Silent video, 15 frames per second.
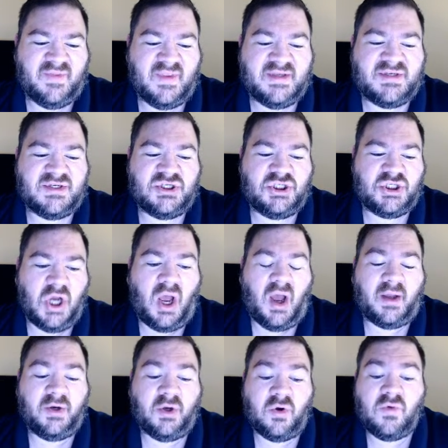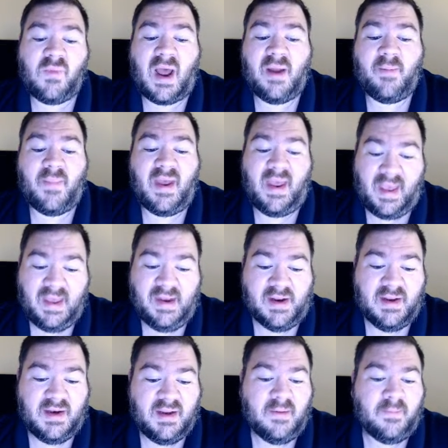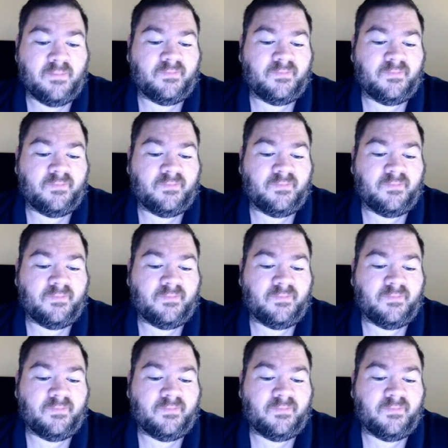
'This is John, whom I beheaded.